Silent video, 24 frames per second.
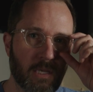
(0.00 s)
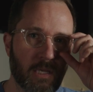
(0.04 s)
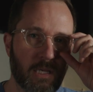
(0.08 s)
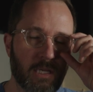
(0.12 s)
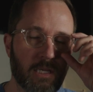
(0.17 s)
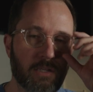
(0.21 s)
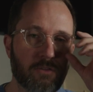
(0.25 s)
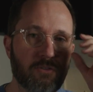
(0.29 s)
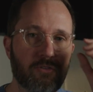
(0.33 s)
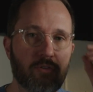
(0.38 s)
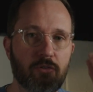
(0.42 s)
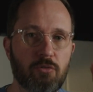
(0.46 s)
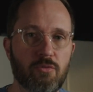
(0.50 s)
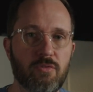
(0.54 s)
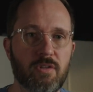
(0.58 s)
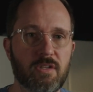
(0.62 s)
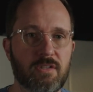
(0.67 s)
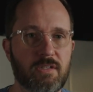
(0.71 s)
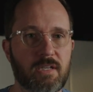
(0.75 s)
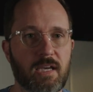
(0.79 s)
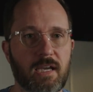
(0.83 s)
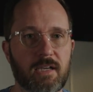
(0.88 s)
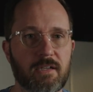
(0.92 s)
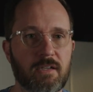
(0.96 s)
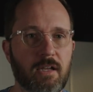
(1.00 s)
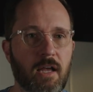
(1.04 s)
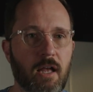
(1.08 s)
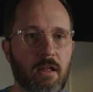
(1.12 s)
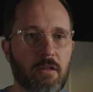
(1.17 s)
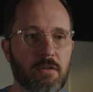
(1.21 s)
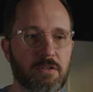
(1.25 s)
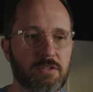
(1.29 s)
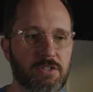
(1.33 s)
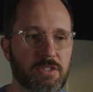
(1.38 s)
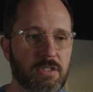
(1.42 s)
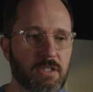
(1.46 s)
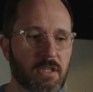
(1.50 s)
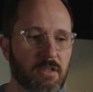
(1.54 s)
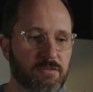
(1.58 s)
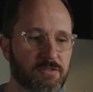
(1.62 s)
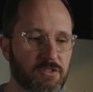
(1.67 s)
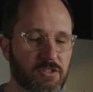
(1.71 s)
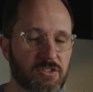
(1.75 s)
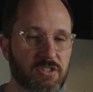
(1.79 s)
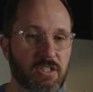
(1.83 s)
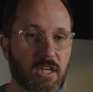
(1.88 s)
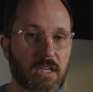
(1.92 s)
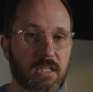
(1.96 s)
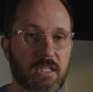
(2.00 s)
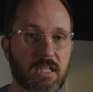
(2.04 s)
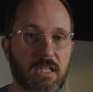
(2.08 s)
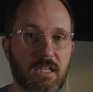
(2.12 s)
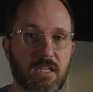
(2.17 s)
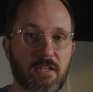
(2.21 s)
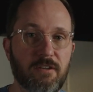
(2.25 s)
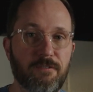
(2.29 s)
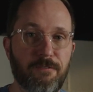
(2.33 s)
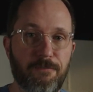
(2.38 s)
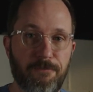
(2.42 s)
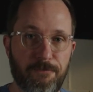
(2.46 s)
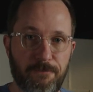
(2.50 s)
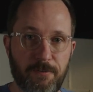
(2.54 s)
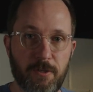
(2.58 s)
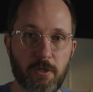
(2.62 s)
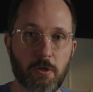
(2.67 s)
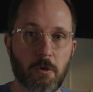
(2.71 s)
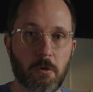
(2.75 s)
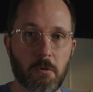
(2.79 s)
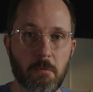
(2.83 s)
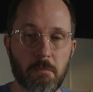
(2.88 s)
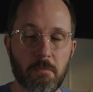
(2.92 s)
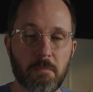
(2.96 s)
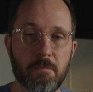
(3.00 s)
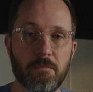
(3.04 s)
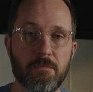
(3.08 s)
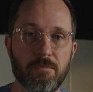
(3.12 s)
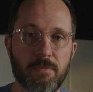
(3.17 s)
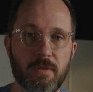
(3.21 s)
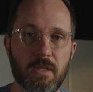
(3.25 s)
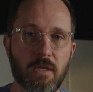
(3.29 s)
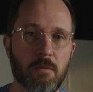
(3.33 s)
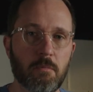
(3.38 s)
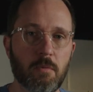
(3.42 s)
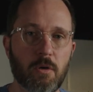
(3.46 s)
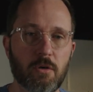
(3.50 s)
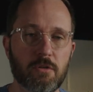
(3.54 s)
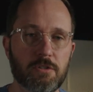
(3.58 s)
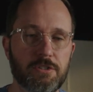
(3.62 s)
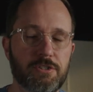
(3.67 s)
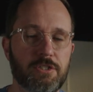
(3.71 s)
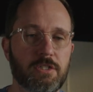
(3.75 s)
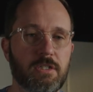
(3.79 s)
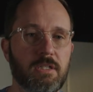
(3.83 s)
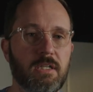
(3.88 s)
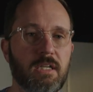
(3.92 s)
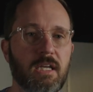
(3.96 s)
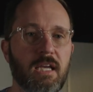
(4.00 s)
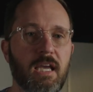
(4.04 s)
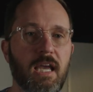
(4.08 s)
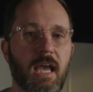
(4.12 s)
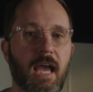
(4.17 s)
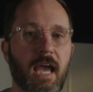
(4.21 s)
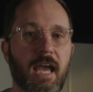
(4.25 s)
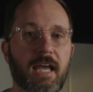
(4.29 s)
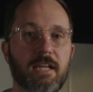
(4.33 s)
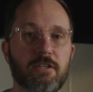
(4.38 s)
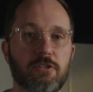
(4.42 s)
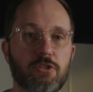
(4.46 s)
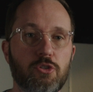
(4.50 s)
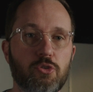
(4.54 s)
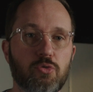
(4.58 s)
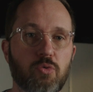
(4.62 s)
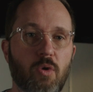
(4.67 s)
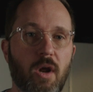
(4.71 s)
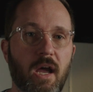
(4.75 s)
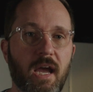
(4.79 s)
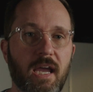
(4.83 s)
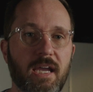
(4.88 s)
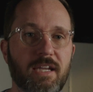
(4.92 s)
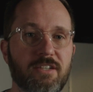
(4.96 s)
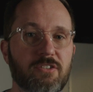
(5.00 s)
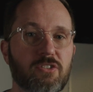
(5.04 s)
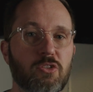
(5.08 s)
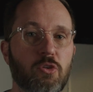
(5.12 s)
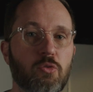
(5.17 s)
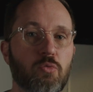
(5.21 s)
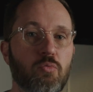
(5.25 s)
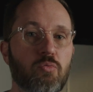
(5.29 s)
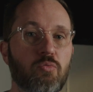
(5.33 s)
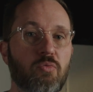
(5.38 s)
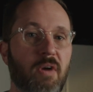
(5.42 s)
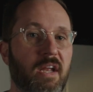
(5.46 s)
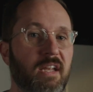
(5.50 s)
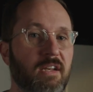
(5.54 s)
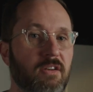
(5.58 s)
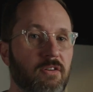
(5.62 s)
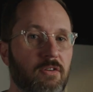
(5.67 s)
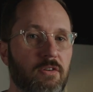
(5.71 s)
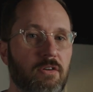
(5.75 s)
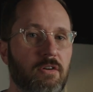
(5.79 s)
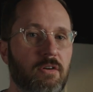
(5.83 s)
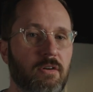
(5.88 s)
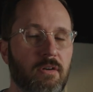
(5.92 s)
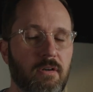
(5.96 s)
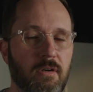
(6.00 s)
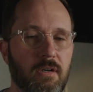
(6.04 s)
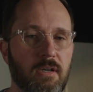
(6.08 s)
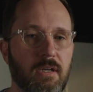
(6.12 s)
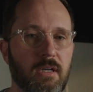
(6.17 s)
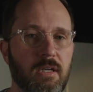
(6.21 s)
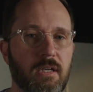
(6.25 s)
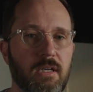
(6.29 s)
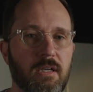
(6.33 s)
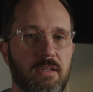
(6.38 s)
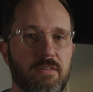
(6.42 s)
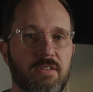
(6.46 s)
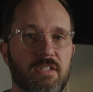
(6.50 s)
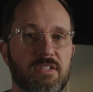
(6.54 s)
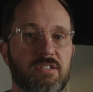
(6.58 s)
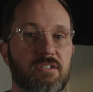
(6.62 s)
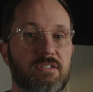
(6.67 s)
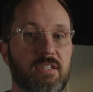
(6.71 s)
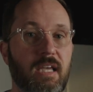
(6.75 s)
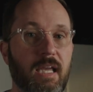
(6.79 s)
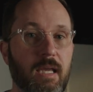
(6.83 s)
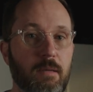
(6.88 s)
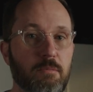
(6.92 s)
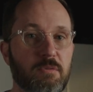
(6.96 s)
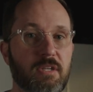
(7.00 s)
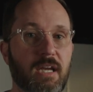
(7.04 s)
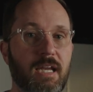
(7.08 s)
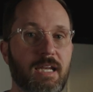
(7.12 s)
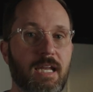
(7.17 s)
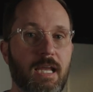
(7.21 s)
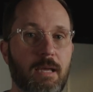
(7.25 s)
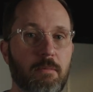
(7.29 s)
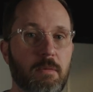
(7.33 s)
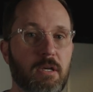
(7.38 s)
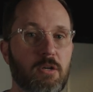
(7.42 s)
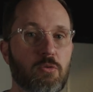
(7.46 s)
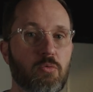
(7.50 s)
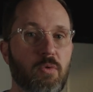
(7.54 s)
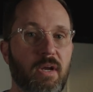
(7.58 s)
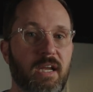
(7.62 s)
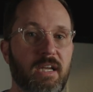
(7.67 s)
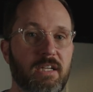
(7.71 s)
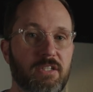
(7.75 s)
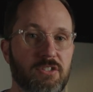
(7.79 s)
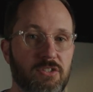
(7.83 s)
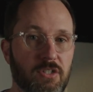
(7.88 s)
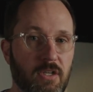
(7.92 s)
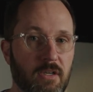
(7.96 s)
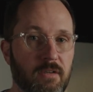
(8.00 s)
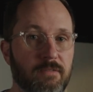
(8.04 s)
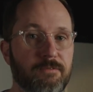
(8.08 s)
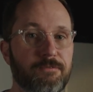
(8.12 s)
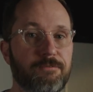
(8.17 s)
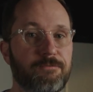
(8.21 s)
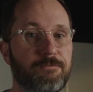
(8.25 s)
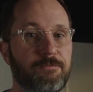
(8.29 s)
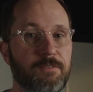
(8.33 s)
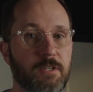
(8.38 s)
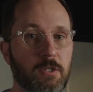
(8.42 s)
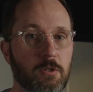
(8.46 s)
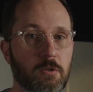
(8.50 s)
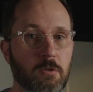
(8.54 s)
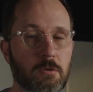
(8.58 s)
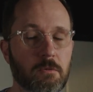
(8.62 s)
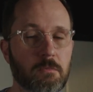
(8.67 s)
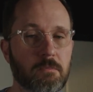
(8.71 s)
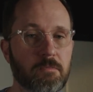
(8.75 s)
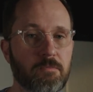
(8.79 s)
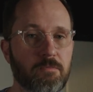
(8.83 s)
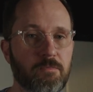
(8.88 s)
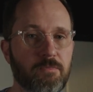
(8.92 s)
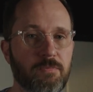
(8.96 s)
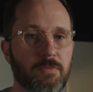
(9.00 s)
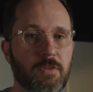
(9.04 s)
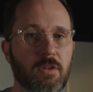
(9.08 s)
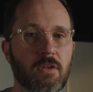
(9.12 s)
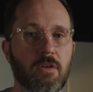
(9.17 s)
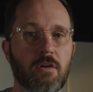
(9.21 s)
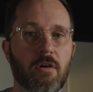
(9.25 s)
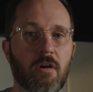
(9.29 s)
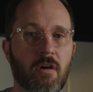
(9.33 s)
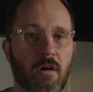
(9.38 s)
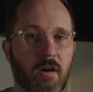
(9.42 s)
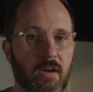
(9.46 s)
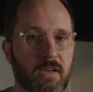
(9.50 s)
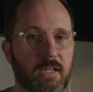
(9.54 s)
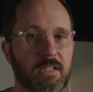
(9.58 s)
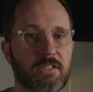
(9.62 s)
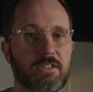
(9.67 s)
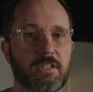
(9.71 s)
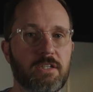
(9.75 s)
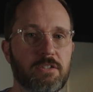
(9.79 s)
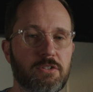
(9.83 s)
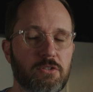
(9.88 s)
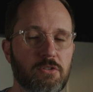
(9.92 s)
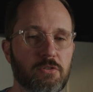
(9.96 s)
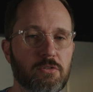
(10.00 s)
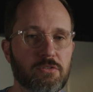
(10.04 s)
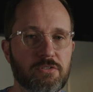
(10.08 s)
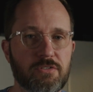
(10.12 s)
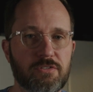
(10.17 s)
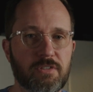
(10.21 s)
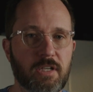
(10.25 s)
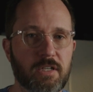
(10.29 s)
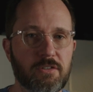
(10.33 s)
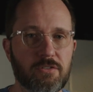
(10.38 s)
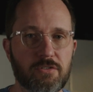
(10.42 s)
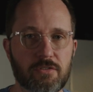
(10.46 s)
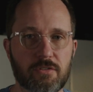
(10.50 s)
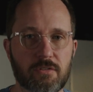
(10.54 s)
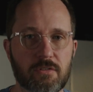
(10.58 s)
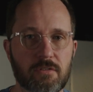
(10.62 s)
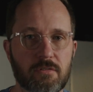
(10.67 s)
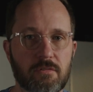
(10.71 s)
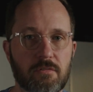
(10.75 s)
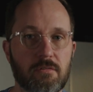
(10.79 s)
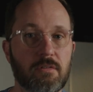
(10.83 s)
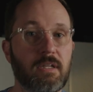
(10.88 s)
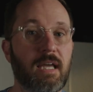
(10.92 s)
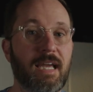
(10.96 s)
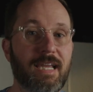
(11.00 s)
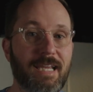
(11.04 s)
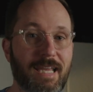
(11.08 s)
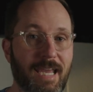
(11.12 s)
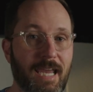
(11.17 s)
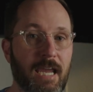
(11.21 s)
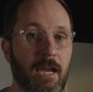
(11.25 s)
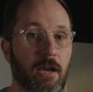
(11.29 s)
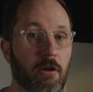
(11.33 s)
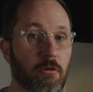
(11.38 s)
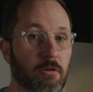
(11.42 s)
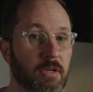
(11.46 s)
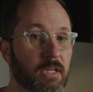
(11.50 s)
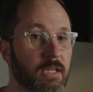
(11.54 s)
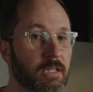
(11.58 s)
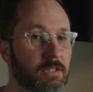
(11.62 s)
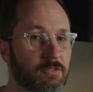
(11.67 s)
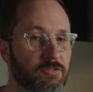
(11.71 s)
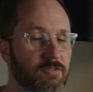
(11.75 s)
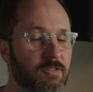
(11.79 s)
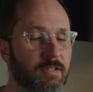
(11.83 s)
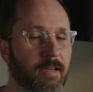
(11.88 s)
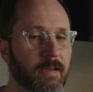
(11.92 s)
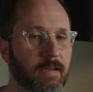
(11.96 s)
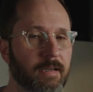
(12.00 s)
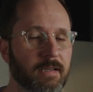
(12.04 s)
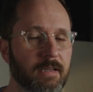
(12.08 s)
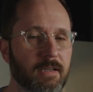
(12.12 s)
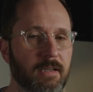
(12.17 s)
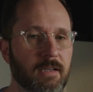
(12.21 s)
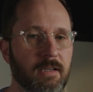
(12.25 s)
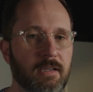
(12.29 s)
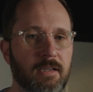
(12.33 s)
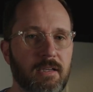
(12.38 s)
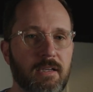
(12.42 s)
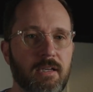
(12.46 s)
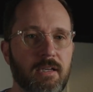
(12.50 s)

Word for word: into the technology of studying film emulsion and trying to render the same dynamic range of film on a digital sensor like Arri has done,